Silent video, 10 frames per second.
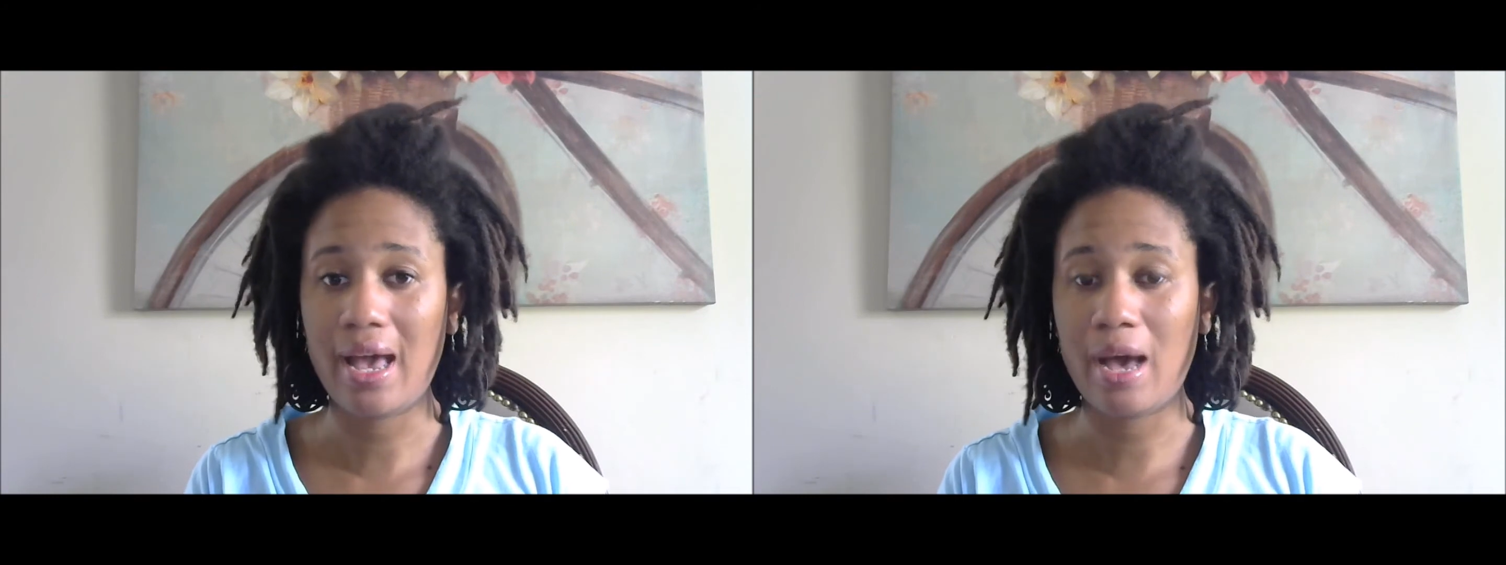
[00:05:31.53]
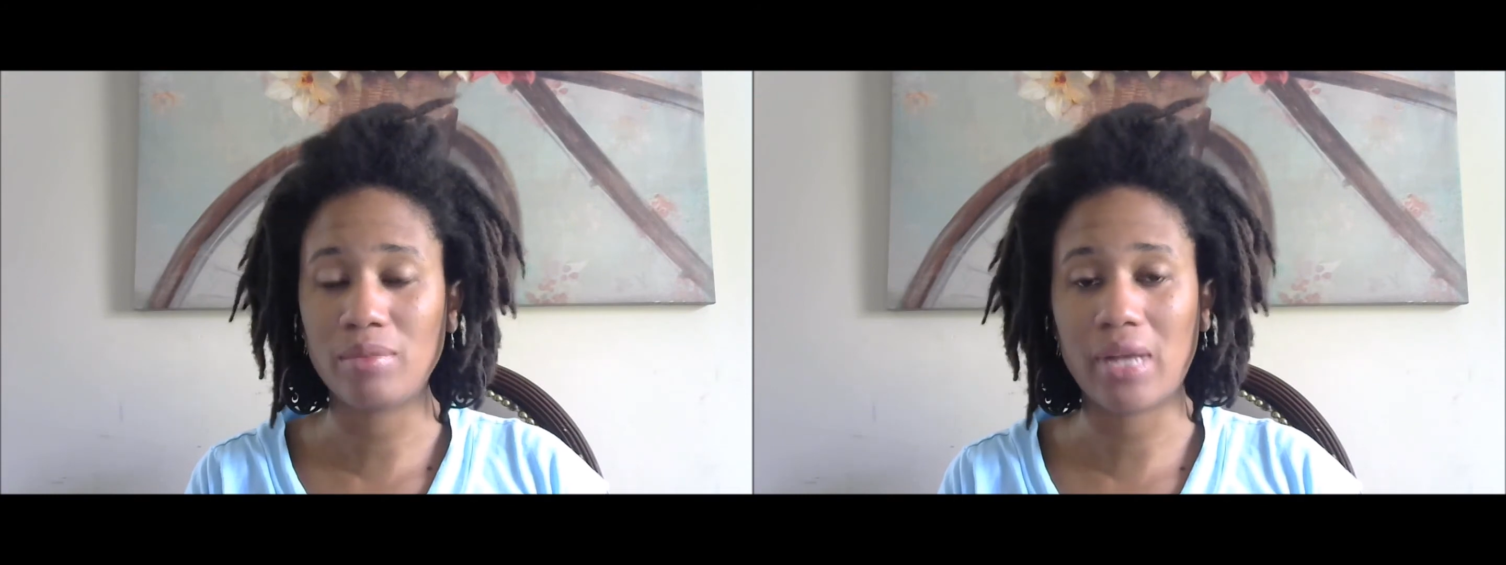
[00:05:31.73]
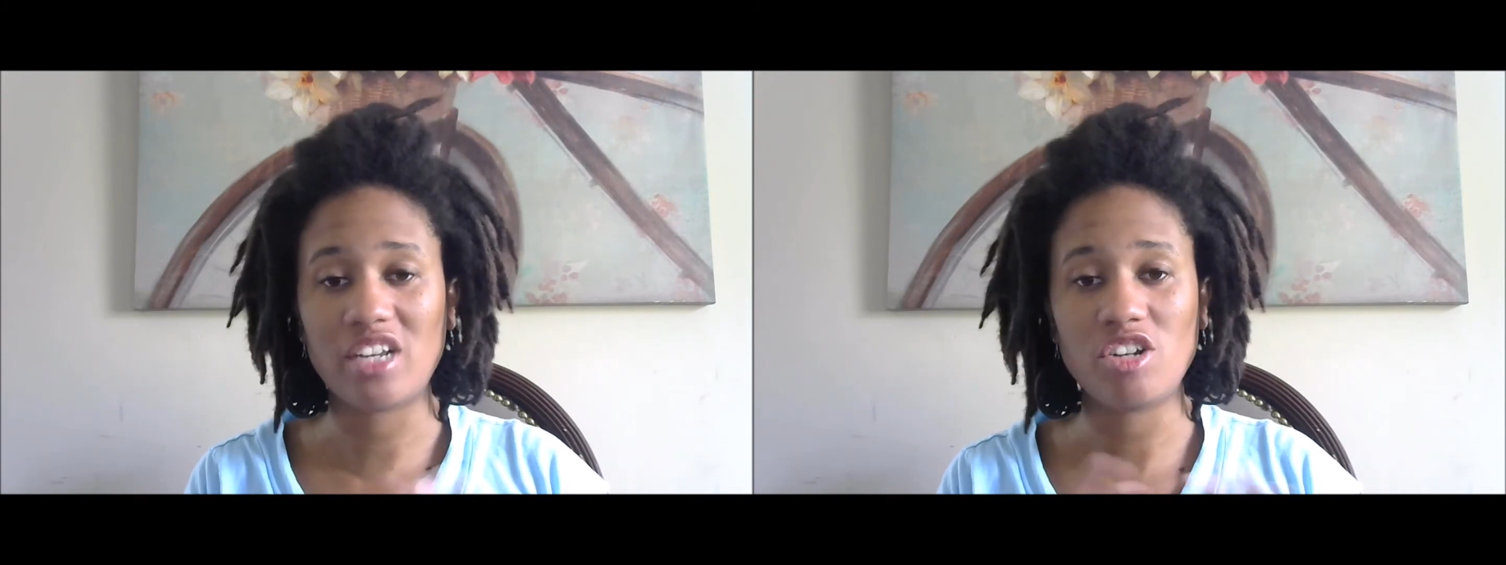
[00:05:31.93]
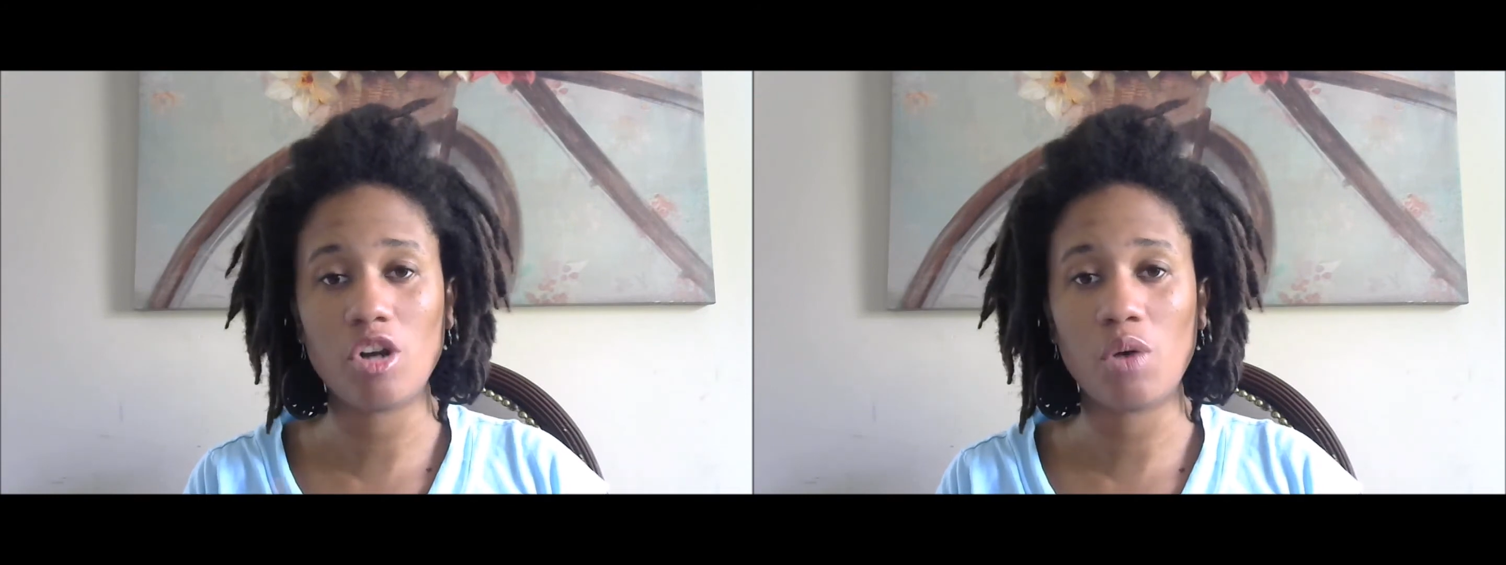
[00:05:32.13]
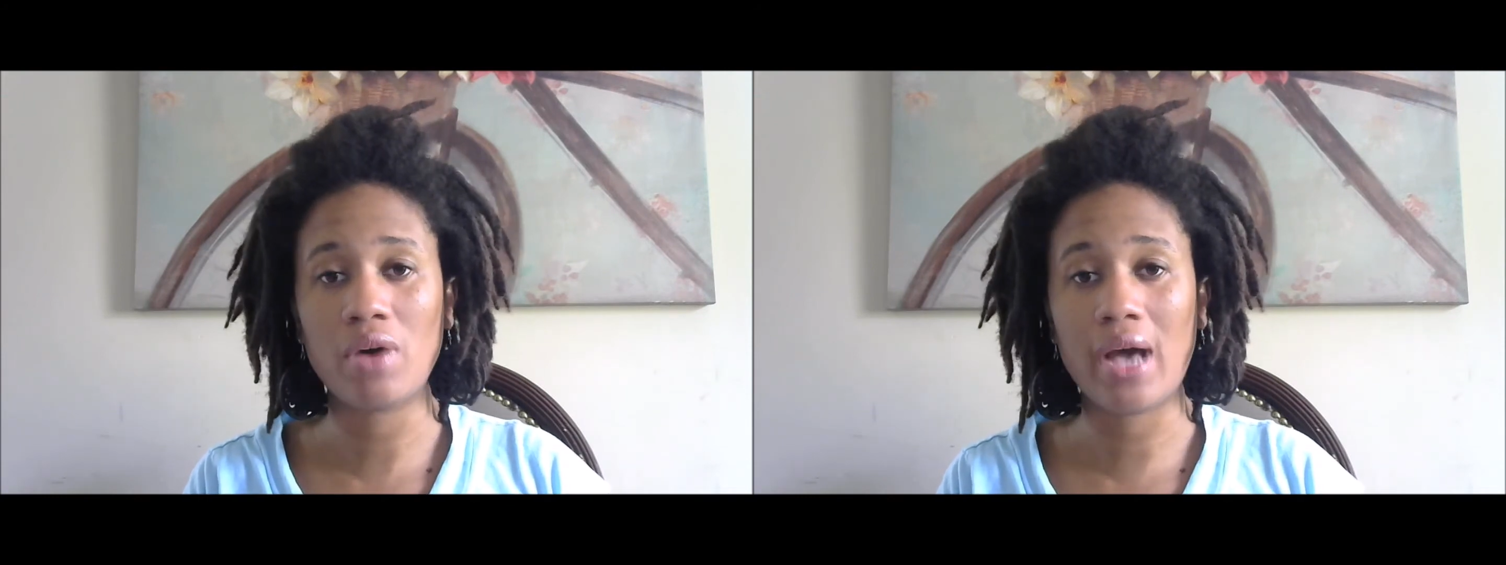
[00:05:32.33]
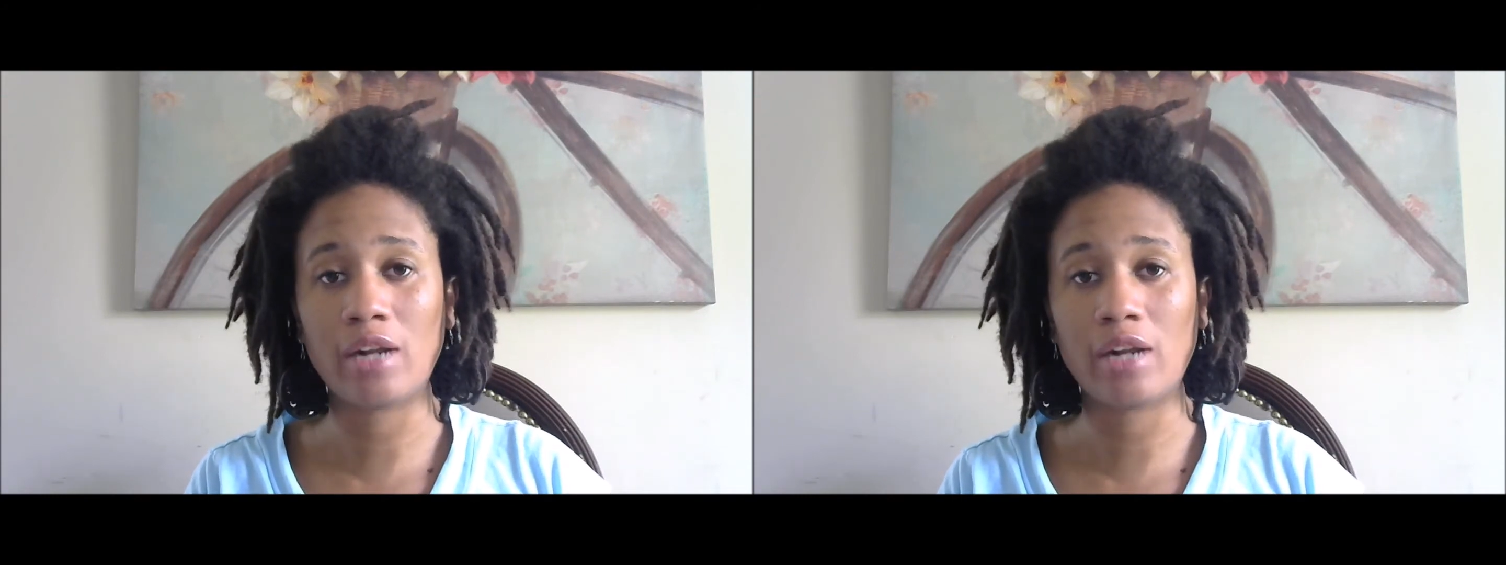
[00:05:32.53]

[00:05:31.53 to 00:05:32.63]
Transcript: I'm like, you know what?